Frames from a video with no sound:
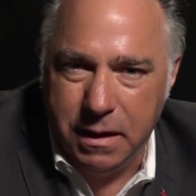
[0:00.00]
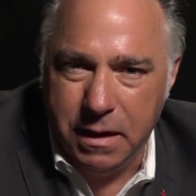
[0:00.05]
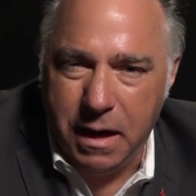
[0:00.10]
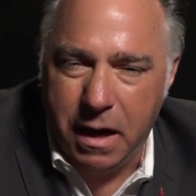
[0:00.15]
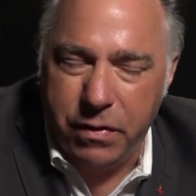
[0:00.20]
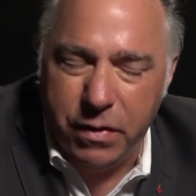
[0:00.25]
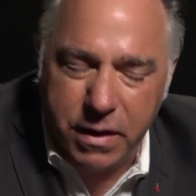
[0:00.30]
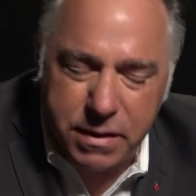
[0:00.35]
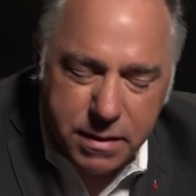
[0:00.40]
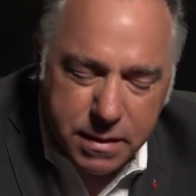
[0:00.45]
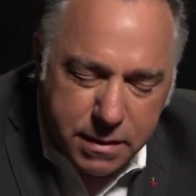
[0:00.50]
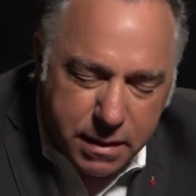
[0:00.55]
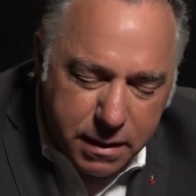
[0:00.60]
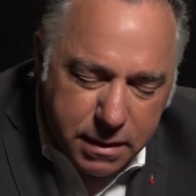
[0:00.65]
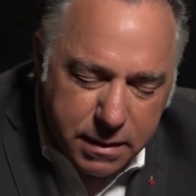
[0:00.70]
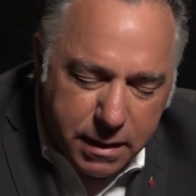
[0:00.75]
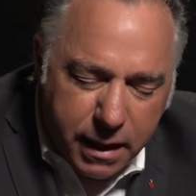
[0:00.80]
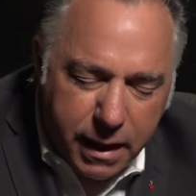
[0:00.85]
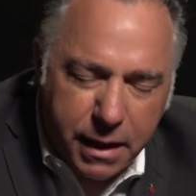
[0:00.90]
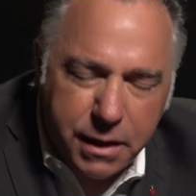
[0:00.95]
And this is
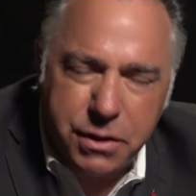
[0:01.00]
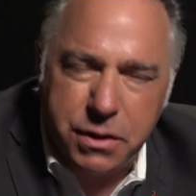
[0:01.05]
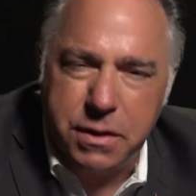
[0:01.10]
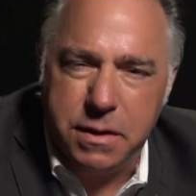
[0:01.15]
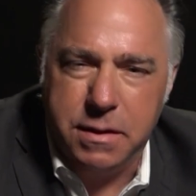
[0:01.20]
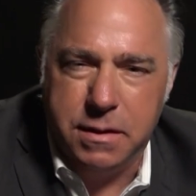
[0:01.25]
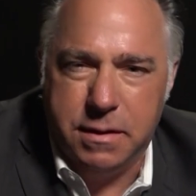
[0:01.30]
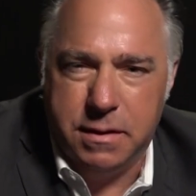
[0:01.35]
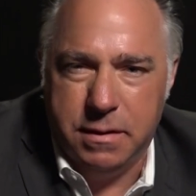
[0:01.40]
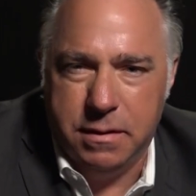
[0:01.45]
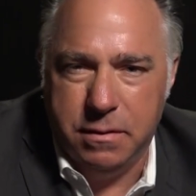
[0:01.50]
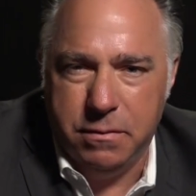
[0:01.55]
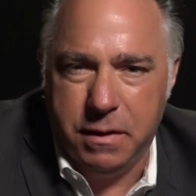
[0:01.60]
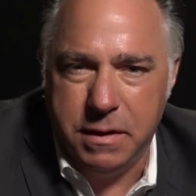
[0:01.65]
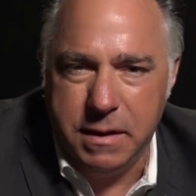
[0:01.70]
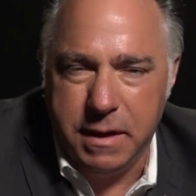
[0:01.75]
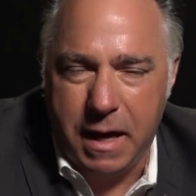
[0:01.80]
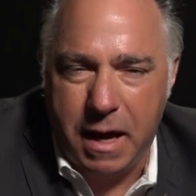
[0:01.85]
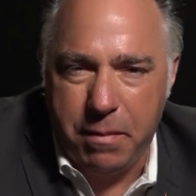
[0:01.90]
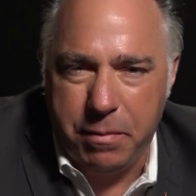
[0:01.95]
contagious,
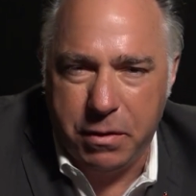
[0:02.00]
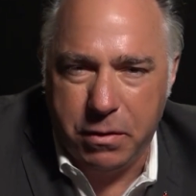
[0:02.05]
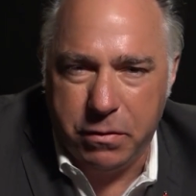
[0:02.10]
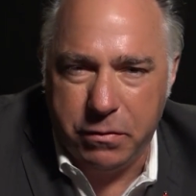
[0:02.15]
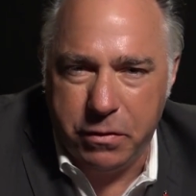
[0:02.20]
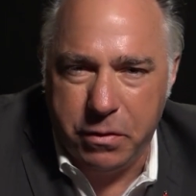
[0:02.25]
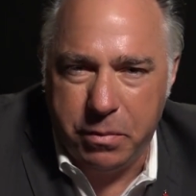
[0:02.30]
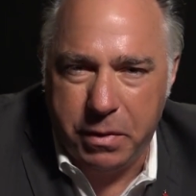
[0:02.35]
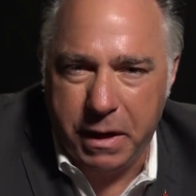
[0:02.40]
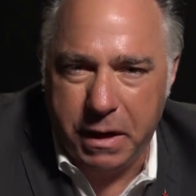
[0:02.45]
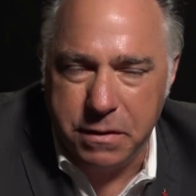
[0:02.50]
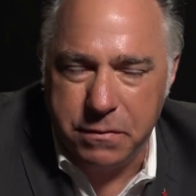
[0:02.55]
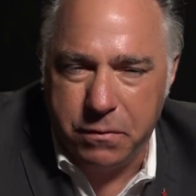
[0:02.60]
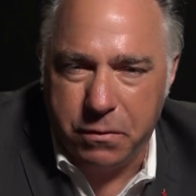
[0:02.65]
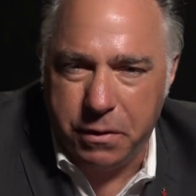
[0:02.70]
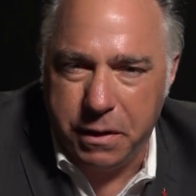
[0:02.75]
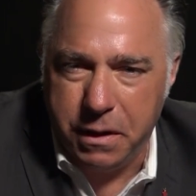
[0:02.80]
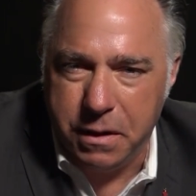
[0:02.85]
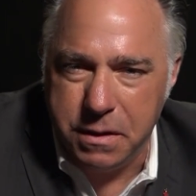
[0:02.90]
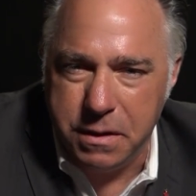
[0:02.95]
what's happened over the past
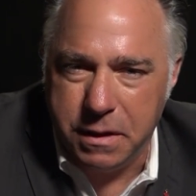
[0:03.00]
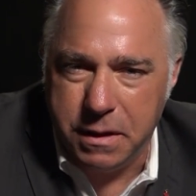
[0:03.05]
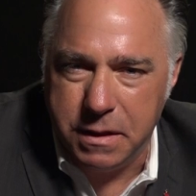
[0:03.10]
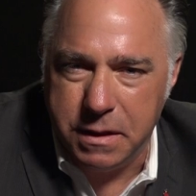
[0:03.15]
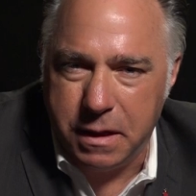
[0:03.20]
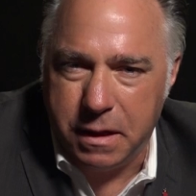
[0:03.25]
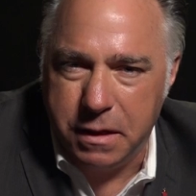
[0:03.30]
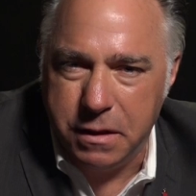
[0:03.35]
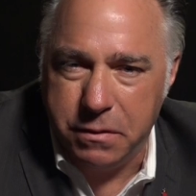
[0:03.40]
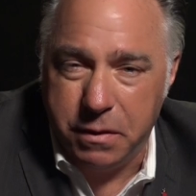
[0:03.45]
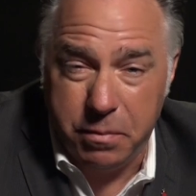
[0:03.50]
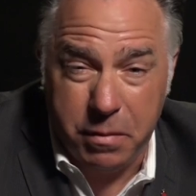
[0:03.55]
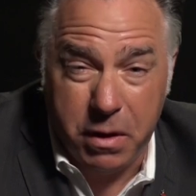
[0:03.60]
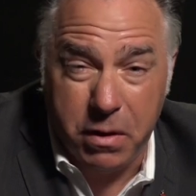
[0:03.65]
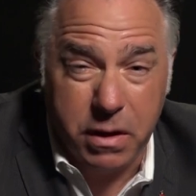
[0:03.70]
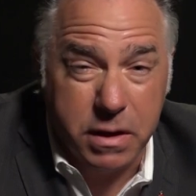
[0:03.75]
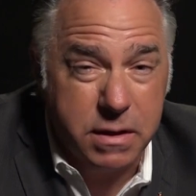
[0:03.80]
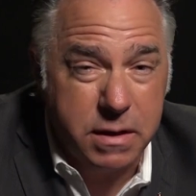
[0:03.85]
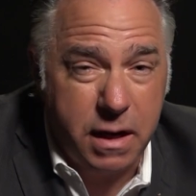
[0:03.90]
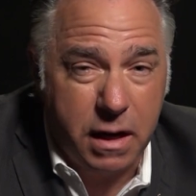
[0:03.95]
4 years in this country.
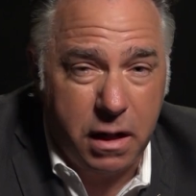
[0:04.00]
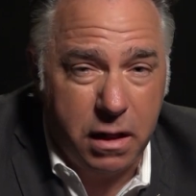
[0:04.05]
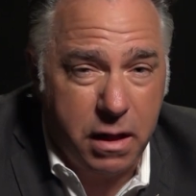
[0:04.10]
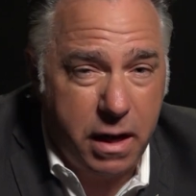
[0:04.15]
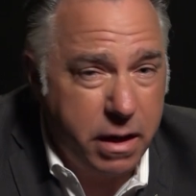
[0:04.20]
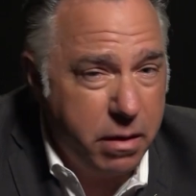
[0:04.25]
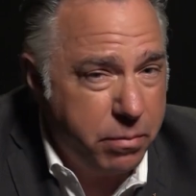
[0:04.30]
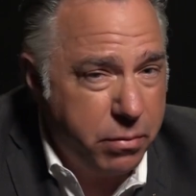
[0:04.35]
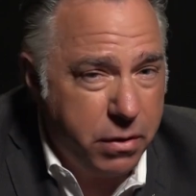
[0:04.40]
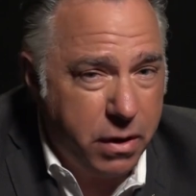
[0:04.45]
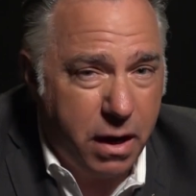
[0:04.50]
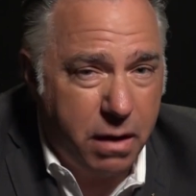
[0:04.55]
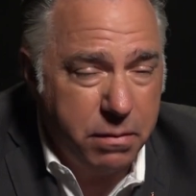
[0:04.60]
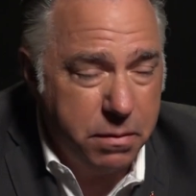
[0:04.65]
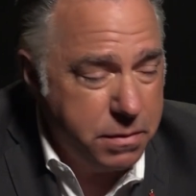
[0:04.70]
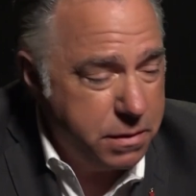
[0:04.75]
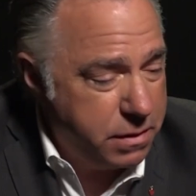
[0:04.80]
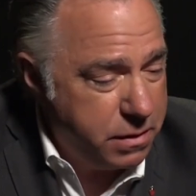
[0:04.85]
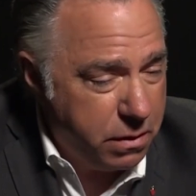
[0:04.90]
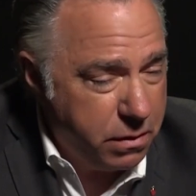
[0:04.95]
America's got a lot of
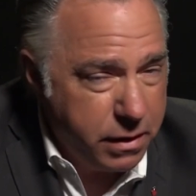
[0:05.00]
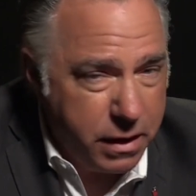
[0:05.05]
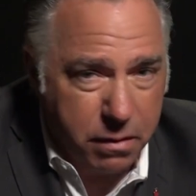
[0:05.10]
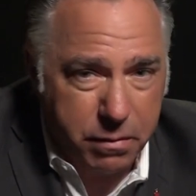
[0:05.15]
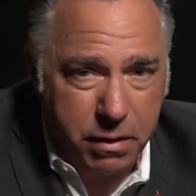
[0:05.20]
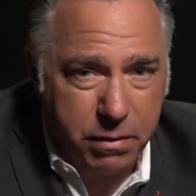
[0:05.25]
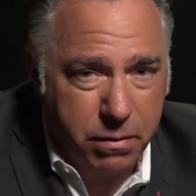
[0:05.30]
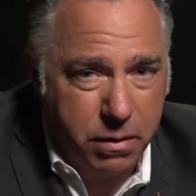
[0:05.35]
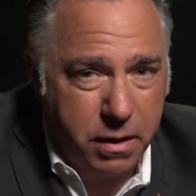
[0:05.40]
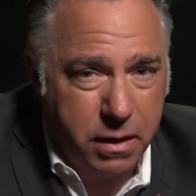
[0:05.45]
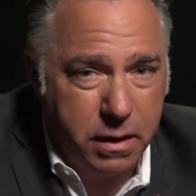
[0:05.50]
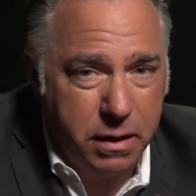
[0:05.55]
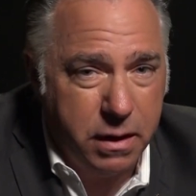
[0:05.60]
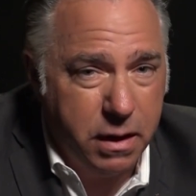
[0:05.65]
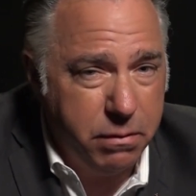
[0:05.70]
problems, don't get me wrong.